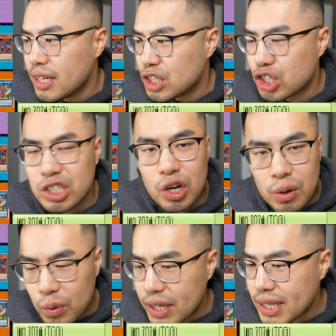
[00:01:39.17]
just
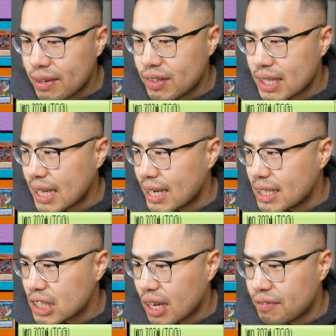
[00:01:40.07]
start with. Even the 10E
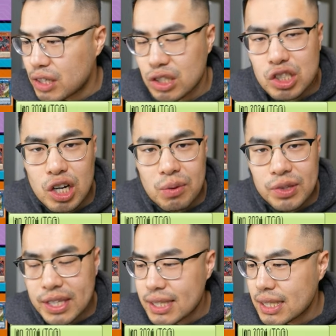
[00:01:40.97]
stuff, you can just start with
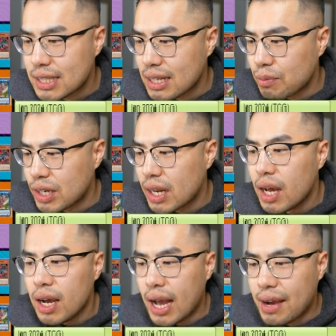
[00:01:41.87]
this and somewhat
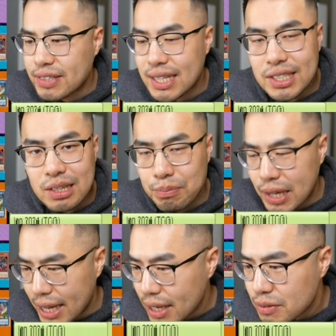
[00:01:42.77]
have a chance at
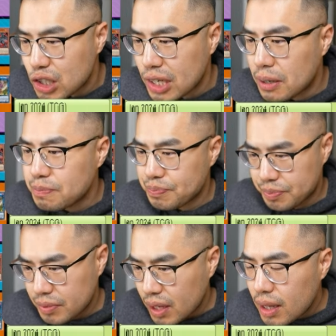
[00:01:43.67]
playing. So
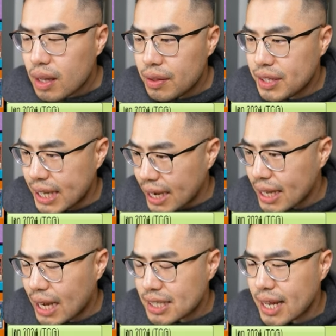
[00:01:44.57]
the deck
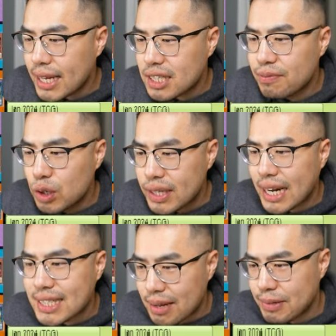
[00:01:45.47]
actually has some really
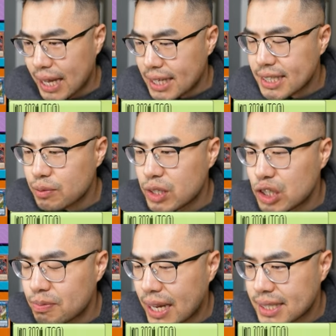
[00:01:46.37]
nice application when you
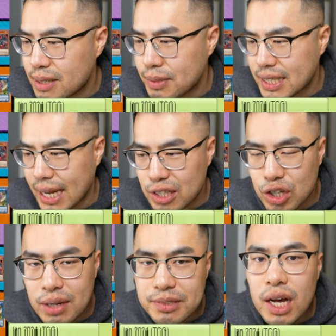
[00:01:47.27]
splash in a bunch of hand
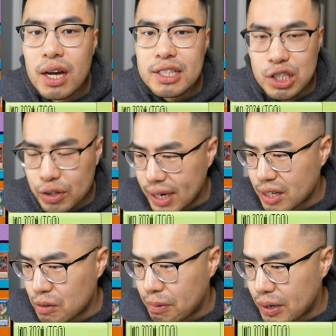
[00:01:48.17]
traps, slow down
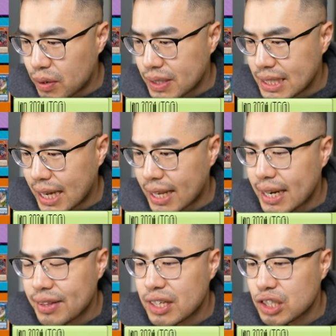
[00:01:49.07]
your opponent going second,
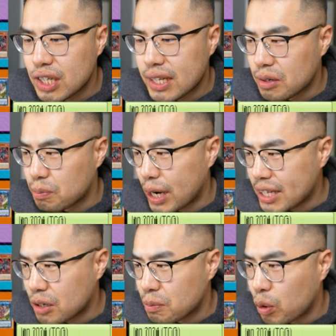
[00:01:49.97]
and then either break
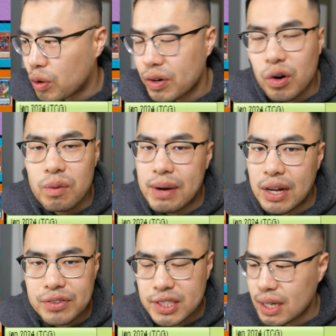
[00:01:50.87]
their board or
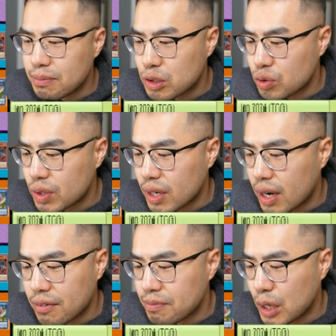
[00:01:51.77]
mount some sort
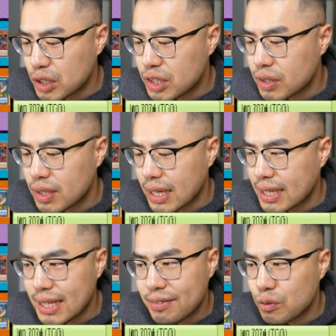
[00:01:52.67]
of monster, like
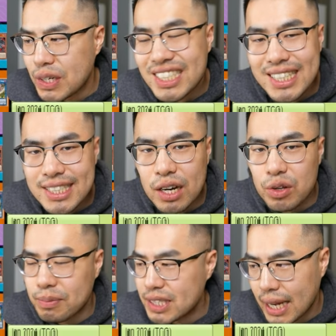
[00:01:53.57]
even one Qi Xiao with
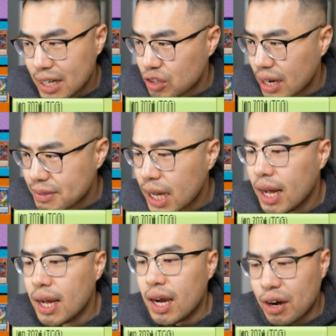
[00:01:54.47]
a bunch of hand traps.
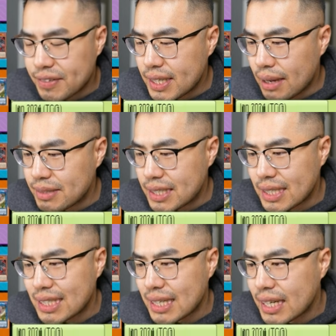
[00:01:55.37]
Oftentimes, that's
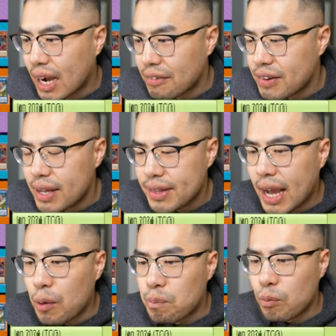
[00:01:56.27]
just enough.
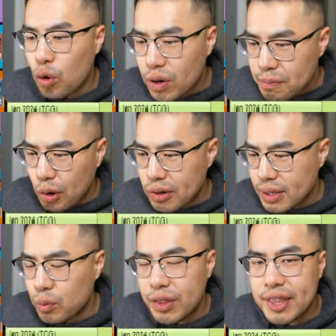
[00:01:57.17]
Now, more importantly,
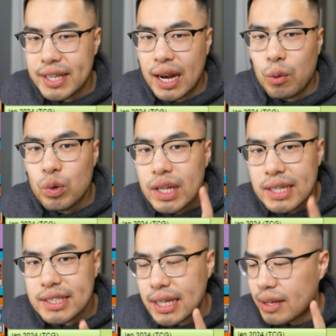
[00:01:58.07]
one thing that I
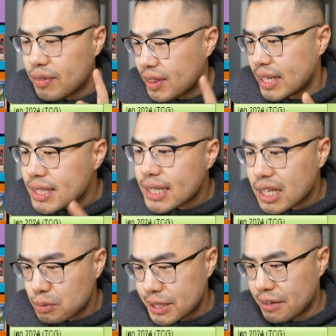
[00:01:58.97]
realized in this deck
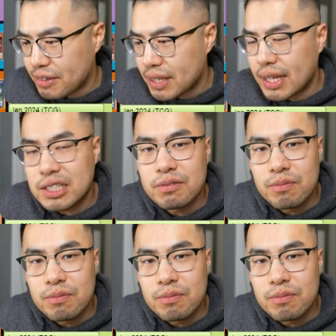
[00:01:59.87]
specifically that's